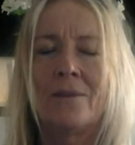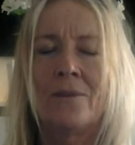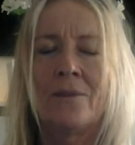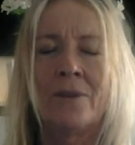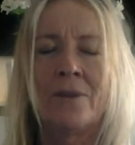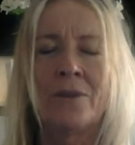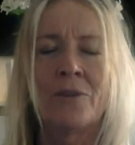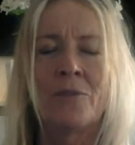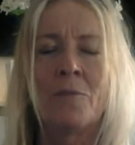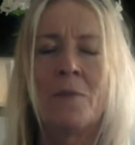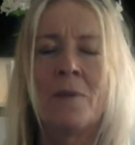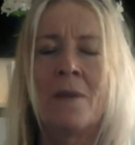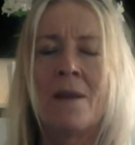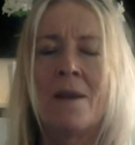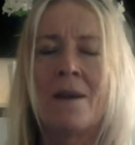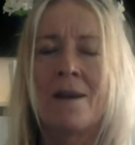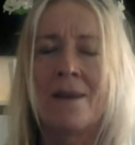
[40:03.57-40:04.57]
or it could
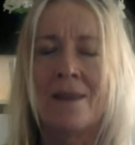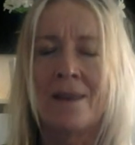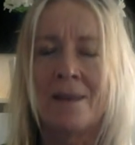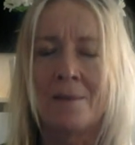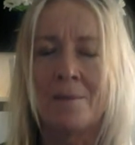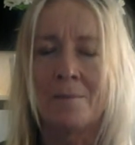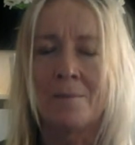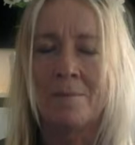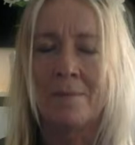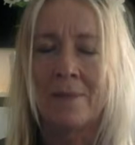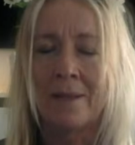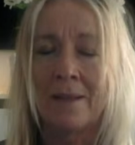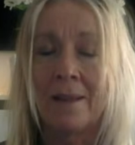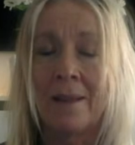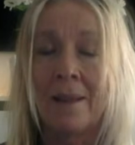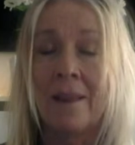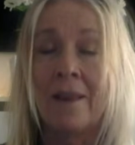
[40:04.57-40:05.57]
be, I am
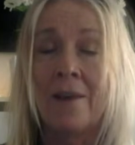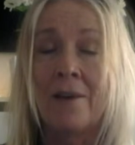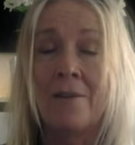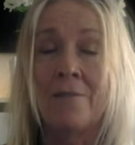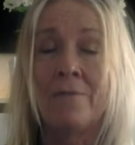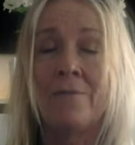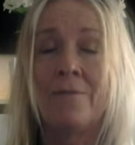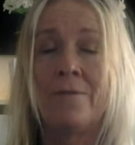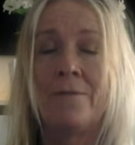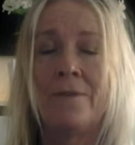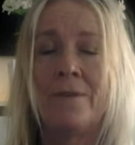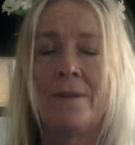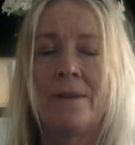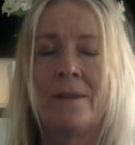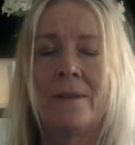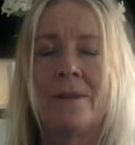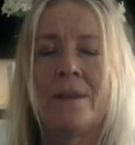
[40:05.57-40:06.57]
love,
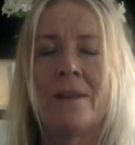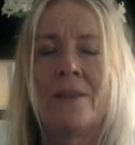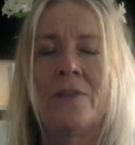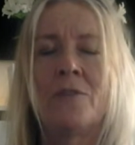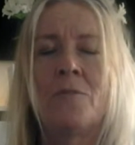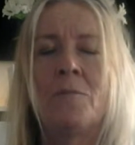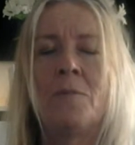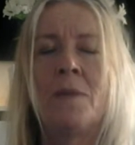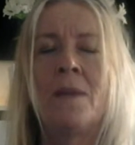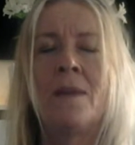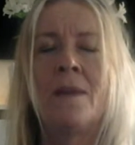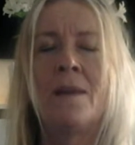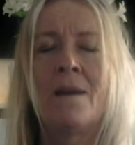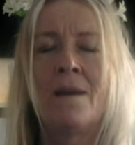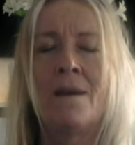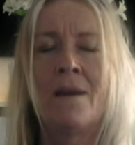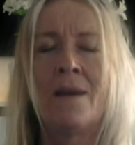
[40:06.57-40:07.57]
it could be,
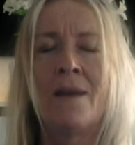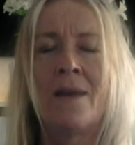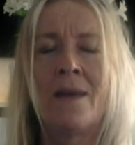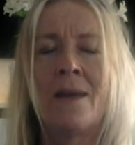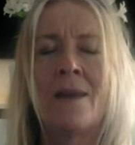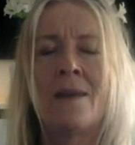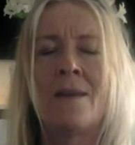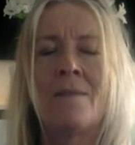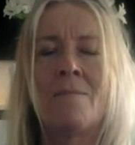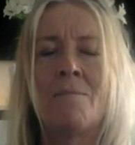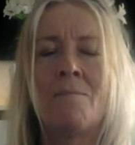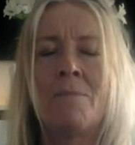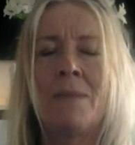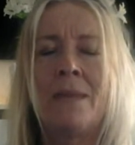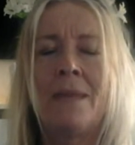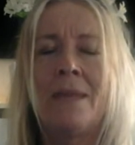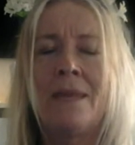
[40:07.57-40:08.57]
I am
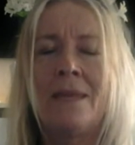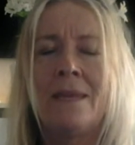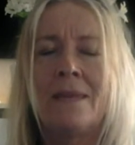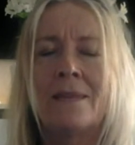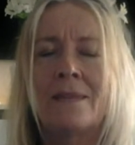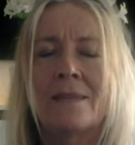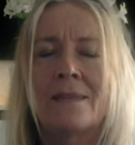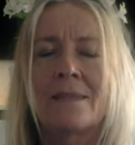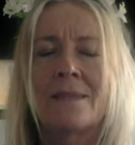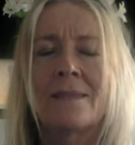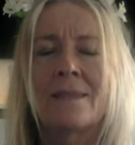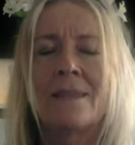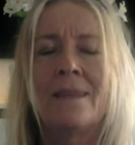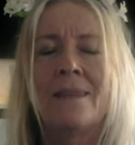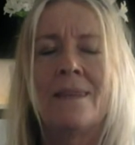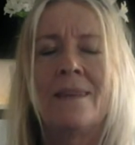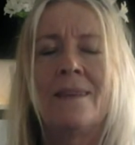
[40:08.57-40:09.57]
peace,
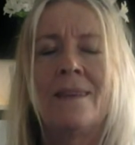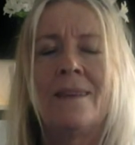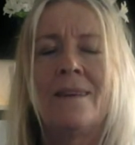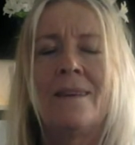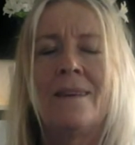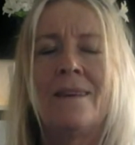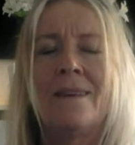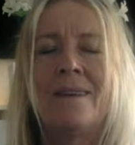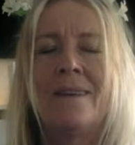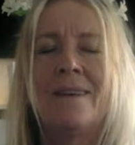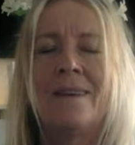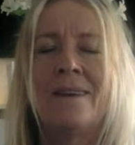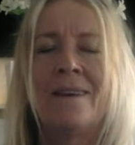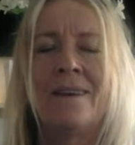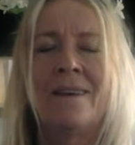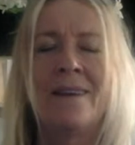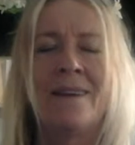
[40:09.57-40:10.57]

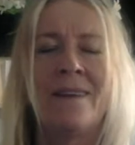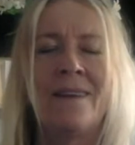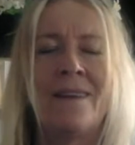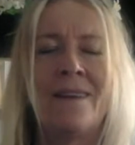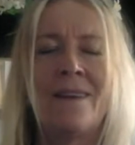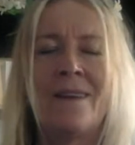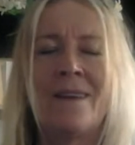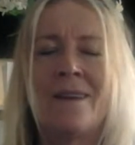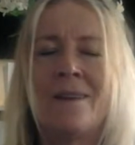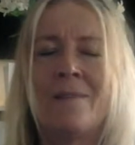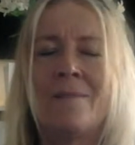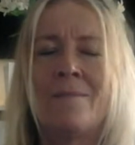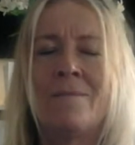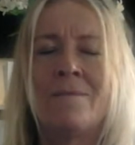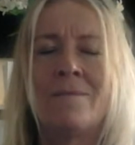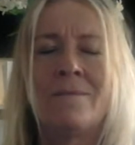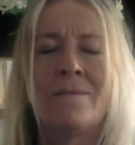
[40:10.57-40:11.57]
I
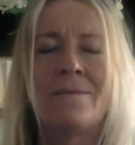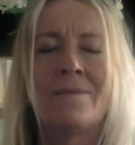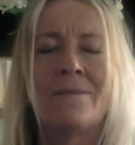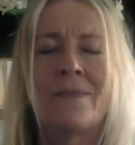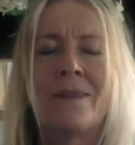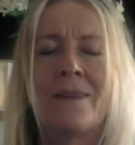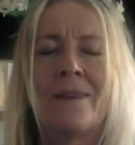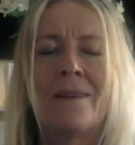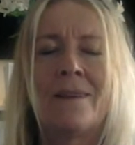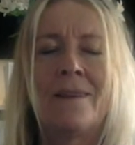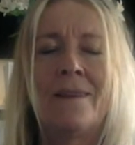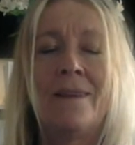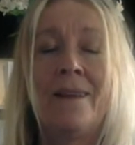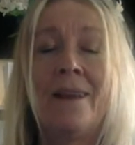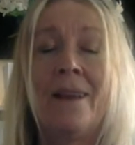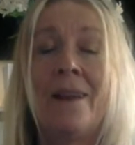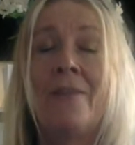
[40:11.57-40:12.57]
am
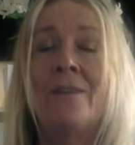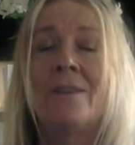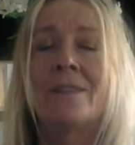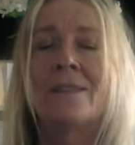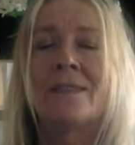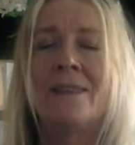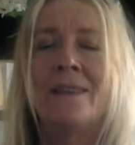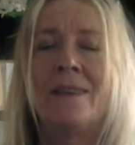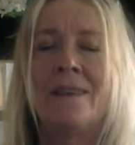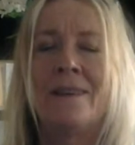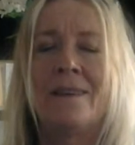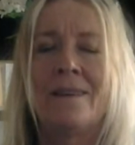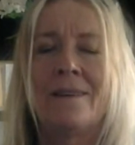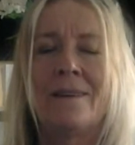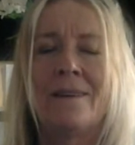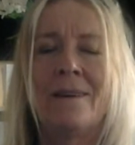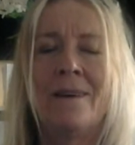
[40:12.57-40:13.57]
clarity,
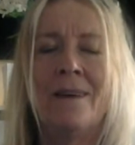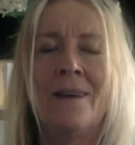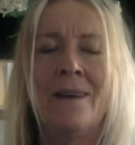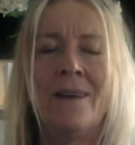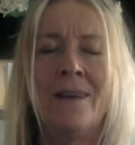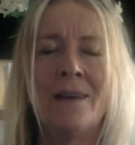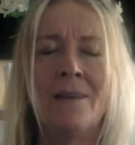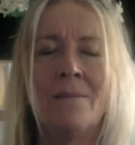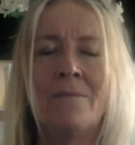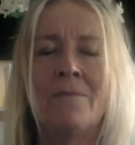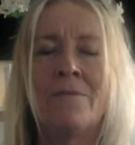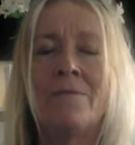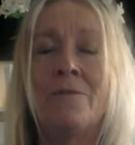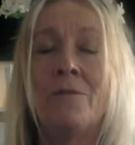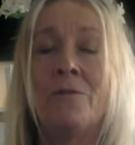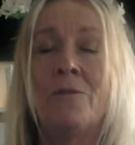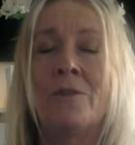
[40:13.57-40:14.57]
I am
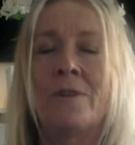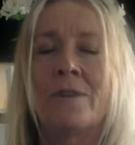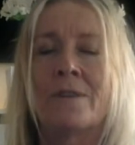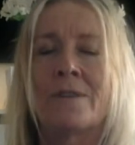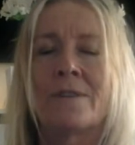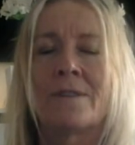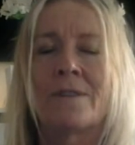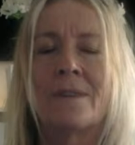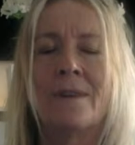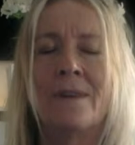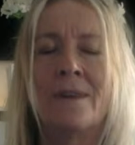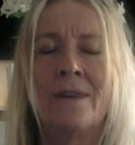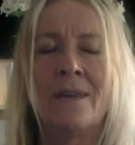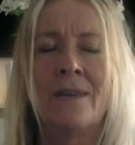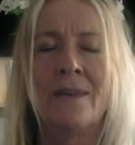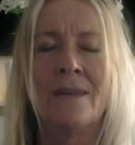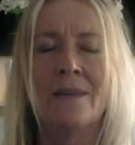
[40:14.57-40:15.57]
focus,
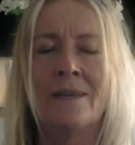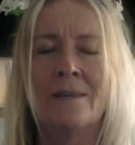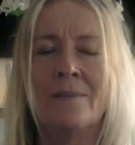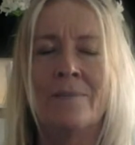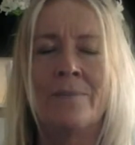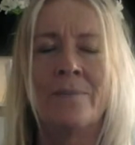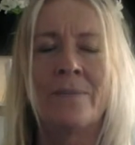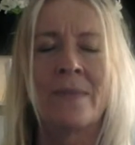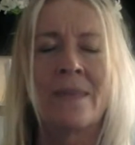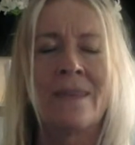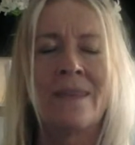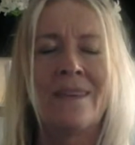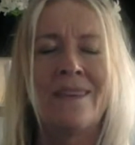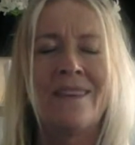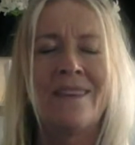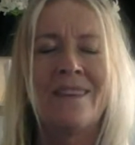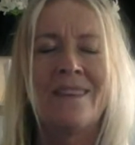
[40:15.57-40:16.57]
I am
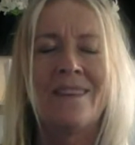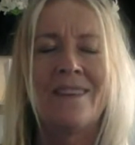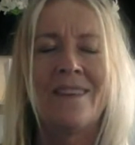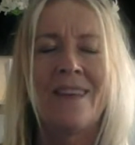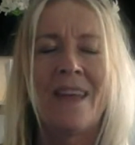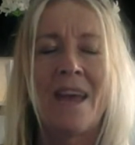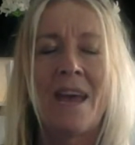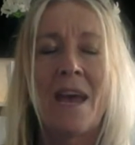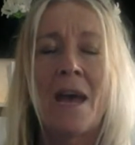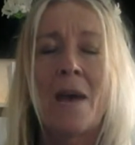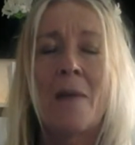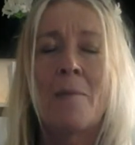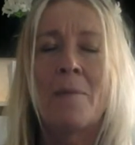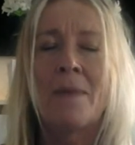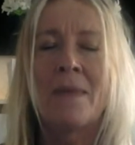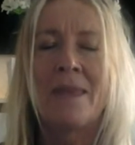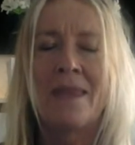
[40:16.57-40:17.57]

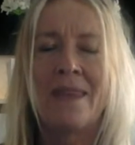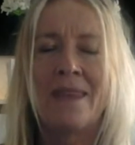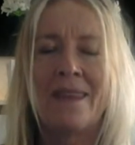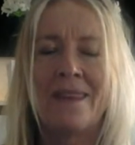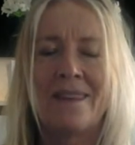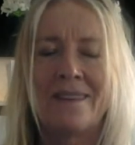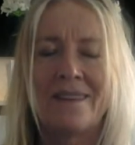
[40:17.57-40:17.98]
happy,